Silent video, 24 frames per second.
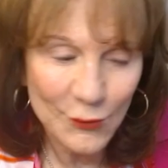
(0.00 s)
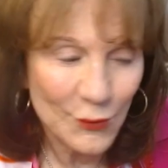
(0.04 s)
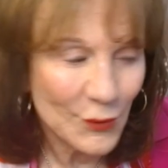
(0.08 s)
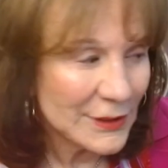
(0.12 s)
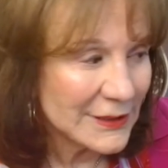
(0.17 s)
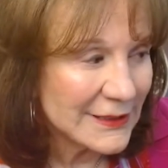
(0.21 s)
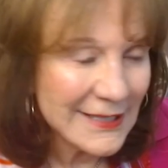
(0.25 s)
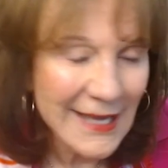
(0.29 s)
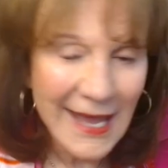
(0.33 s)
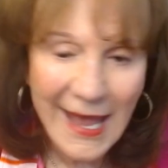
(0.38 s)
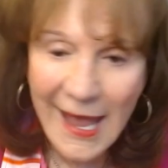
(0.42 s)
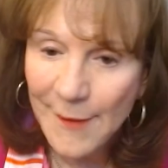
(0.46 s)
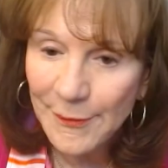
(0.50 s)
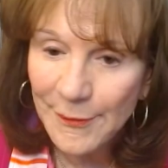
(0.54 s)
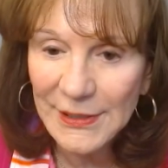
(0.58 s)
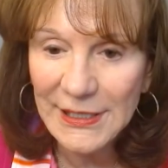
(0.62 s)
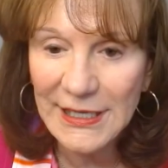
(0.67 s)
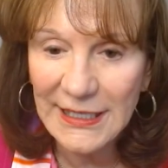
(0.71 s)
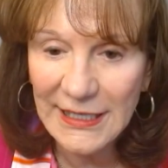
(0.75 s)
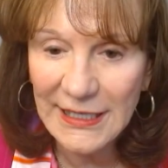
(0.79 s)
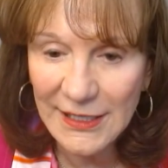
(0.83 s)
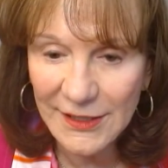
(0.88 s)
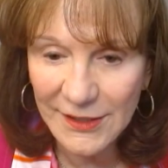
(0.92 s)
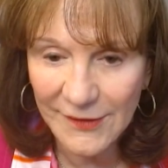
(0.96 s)
what's
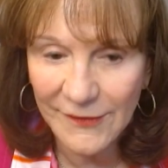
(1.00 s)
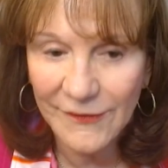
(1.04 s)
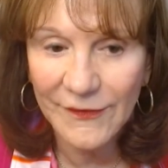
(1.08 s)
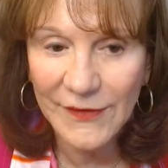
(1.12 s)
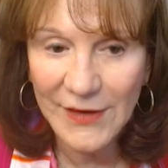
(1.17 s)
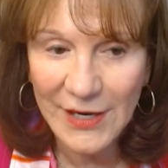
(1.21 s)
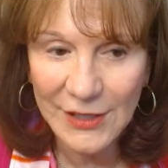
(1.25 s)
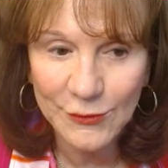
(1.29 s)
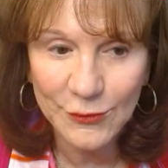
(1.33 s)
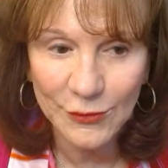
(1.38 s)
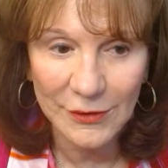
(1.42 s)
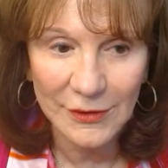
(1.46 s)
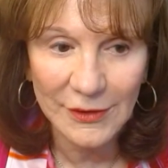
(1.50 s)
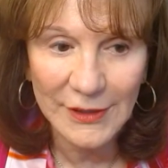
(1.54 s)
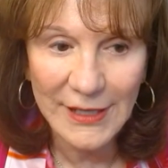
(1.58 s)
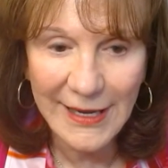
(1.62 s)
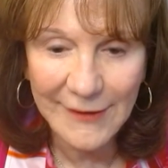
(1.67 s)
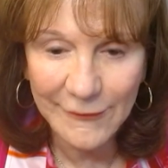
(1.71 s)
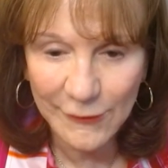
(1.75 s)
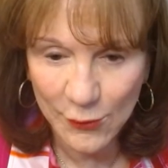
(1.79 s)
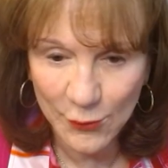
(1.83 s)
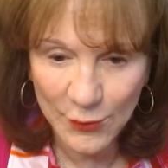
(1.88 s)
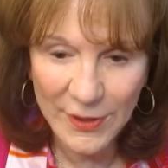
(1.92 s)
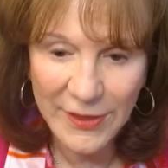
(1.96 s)
happening at the federal
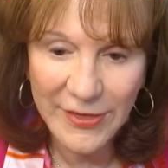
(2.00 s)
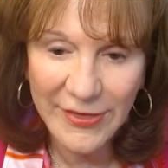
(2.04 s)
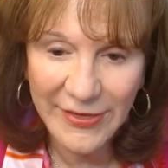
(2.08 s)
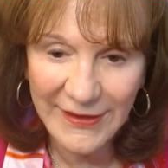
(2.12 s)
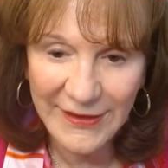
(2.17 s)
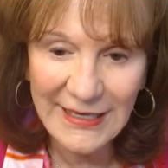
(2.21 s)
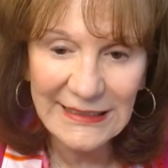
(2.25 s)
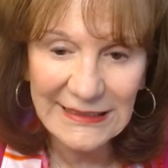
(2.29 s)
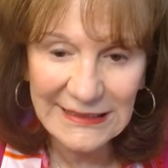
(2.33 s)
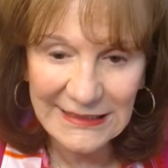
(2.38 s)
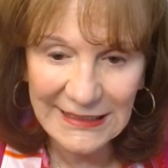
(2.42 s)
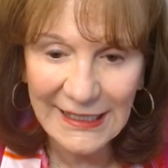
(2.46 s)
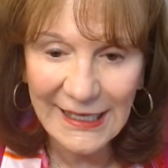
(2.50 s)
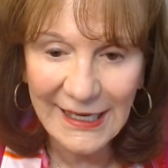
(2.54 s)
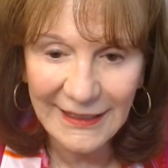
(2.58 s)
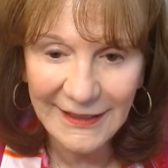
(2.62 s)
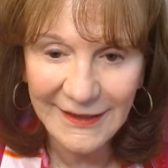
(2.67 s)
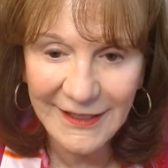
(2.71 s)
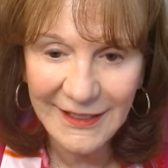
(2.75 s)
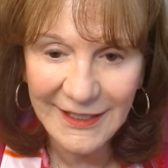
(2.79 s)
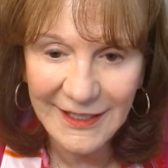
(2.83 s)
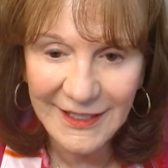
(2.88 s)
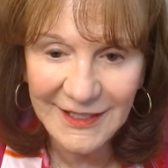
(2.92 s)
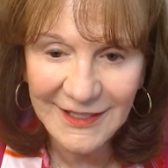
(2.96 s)
level with things
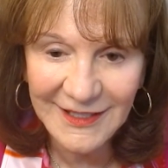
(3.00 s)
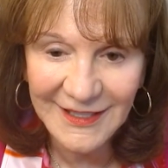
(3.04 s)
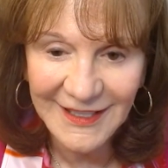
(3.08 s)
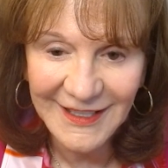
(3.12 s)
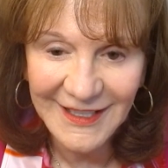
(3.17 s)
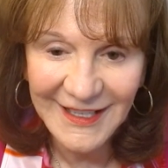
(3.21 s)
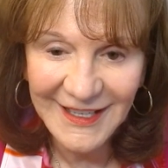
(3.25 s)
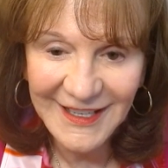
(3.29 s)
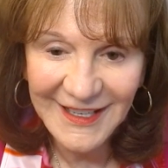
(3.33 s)
like this?